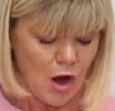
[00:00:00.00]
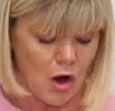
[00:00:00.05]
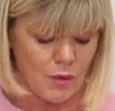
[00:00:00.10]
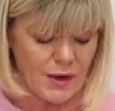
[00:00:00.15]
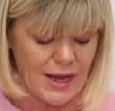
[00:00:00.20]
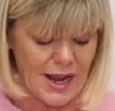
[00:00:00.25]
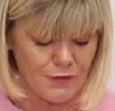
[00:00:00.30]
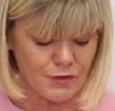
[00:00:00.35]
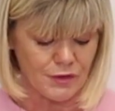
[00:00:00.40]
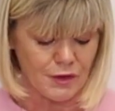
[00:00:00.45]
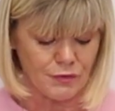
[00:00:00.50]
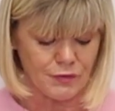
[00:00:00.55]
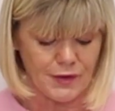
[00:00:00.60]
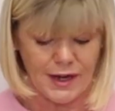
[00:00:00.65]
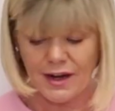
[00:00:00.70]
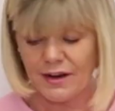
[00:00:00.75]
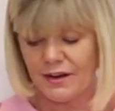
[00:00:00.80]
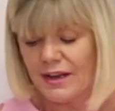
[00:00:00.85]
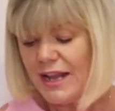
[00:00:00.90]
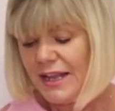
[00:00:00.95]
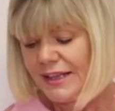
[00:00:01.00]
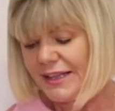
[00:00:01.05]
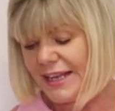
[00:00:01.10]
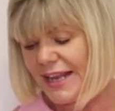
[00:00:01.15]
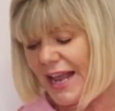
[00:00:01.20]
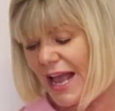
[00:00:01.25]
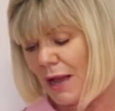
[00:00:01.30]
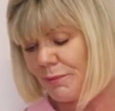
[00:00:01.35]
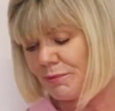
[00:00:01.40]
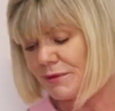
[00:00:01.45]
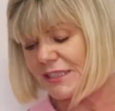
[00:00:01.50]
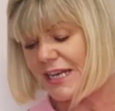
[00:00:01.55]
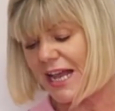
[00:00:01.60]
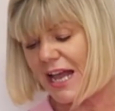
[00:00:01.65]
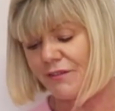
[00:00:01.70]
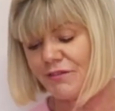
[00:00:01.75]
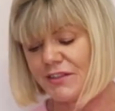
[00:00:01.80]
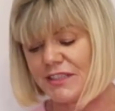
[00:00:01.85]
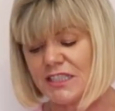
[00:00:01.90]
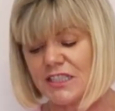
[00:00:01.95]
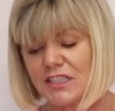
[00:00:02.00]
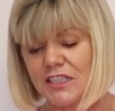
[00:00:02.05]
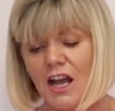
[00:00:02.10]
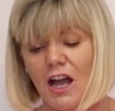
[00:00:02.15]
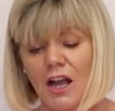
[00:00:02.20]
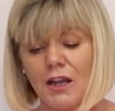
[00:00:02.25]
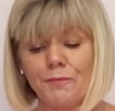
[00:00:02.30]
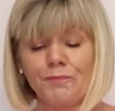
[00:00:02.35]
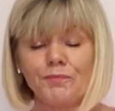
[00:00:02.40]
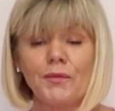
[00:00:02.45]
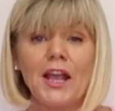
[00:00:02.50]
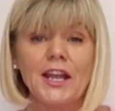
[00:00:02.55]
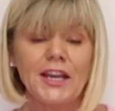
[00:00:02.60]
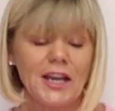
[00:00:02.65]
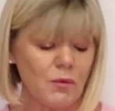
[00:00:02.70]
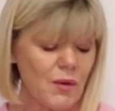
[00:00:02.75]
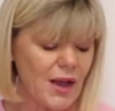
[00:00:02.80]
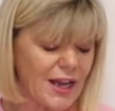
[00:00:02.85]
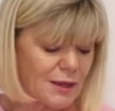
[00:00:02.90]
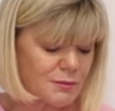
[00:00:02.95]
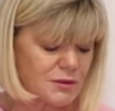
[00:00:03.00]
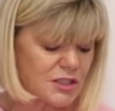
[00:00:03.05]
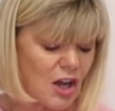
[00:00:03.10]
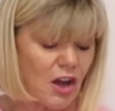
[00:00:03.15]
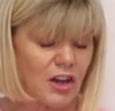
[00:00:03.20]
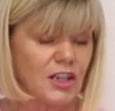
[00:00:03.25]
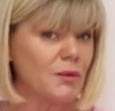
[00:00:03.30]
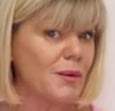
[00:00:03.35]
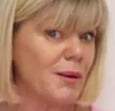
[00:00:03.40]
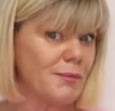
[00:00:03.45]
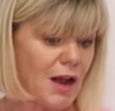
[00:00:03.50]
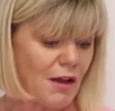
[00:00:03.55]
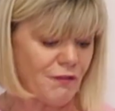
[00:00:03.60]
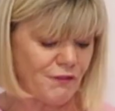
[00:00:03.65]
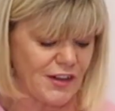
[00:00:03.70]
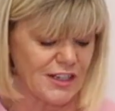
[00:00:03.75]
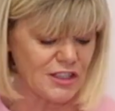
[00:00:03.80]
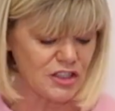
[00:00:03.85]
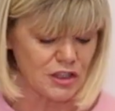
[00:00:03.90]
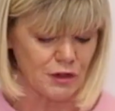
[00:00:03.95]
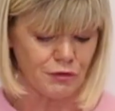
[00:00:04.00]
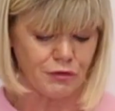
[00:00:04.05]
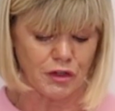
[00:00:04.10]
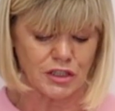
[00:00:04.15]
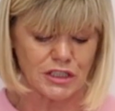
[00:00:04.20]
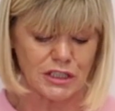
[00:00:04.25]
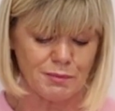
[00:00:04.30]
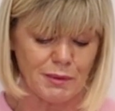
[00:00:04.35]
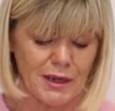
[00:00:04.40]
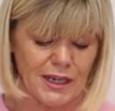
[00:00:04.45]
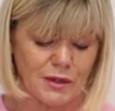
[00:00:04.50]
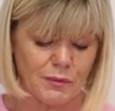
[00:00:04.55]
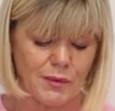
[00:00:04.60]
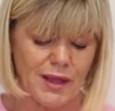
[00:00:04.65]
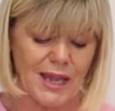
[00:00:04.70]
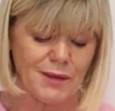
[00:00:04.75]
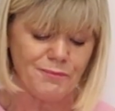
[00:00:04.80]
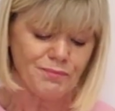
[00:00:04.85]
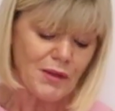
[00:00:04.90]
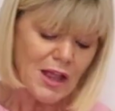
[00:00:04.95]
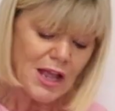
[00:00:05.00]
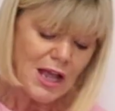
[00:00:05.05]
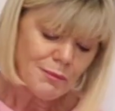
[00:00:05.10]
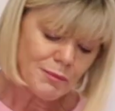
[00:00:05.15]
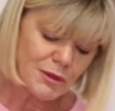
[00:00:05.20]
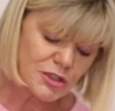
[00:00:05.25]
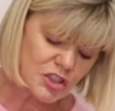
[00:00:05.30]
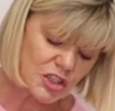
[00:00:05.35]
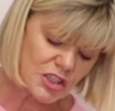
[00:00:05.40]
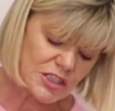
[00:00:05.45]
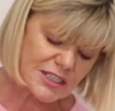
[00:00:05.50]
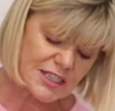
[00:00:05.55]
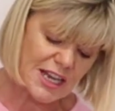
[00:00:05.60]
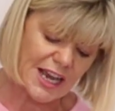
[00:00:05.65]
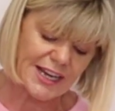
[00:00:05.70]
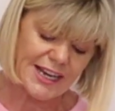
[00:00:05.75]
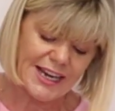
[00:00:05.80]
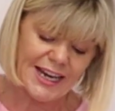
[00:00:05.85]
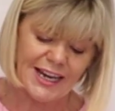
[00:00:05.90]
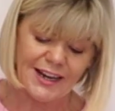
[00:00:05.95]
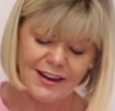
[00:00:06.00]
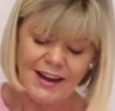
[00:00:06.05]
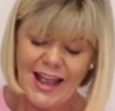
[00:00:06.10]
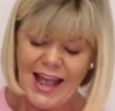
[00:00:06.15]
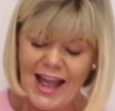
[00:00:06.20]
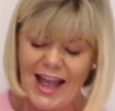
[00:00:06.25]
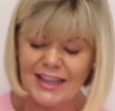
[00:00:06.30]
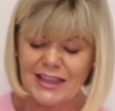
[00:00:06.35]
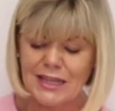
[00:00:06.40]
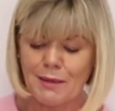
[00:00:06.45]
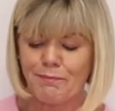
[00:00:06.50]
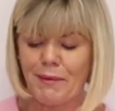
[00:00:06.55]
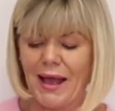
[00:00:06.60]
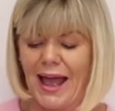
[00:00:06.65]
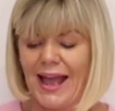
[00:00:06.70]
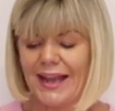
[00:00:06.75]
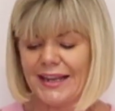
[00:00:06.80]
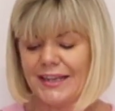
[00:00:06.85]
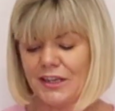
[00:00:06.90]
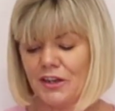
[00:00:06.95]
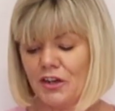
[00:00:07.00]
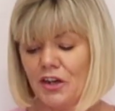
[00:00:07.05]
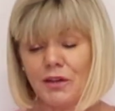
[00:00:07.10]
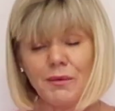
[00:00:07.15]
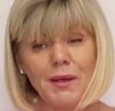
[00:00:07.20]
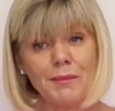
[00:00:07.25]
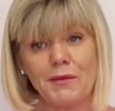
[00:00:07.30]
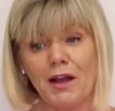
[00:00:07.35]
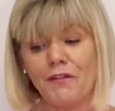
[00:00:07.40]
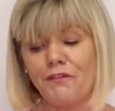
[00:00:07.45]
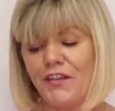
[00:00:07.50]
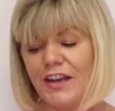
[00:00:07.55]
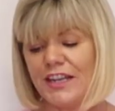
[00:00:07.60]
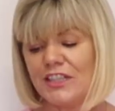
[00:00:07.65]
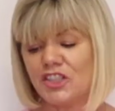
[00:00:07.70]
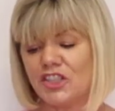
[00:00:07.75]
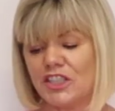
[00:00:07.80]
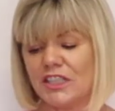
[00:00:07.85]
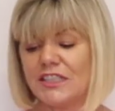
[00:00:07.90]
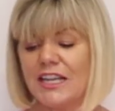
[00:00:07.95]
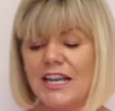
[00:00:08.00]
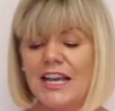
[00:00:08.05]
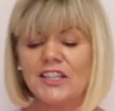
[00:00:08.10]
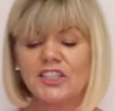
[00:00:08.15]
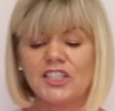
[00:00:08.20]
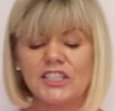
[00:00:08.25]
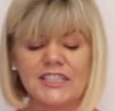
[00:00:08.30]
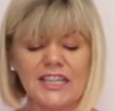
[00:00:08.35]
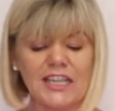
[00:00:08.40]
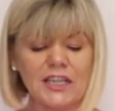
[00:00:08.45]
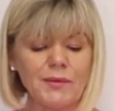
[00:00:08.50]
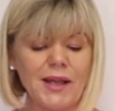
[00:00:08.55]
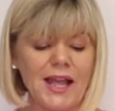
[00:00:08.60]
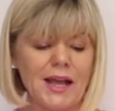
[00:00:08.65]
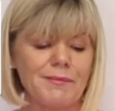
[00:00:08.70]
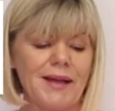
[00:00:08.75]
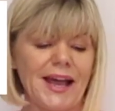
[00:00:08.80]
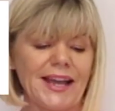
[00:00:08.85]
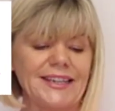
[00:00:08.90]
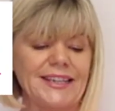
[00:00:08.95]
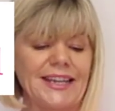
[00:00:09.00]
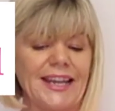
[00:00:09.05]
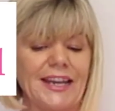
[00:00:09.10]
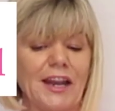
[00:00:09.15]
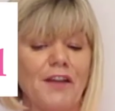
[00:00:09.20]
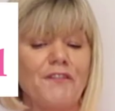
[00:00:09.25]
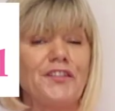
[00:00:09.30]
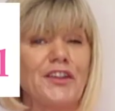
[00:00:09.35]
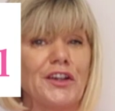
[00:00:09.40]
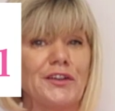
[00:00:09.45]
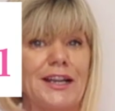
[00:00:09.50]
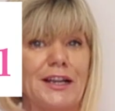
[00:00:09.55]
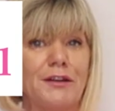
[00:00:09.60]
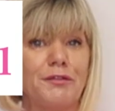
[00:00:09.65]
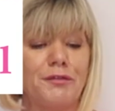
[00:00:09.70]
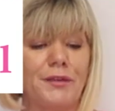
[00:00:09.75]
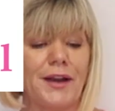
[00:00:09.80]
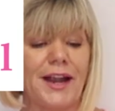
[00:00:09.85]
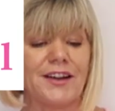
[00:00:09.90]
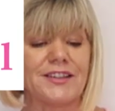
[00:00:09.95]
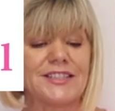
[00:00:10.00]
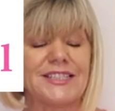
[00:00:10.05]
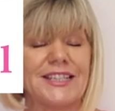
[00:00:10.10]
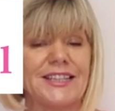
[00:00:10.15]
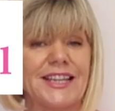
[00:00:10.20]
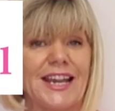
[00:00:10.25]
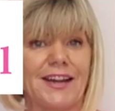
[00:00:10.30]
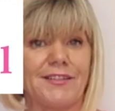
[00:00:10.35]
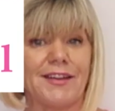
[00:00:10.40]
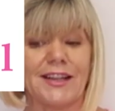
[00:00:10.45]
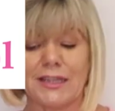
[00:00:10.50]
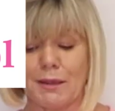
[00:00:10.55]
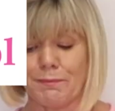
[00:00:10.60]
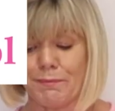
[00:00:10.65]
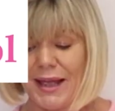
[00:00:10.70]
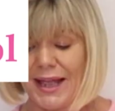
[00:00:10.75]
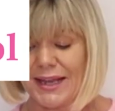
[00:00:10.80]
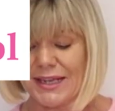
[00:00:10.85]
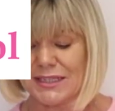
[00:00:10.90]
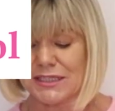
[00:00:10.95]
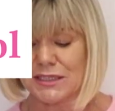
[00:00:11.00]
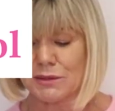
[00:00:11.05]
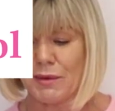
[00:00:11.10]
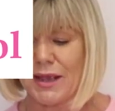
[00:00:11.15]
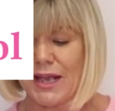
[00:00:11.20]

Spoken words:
or whatever the flower that you happen to have in stock. Now while I'm talking, I'm not finished the front, by the way, but just kind of here at the back, you know that I'm not finished it. Just see the way I'm adding in a few little flowers in there at the back as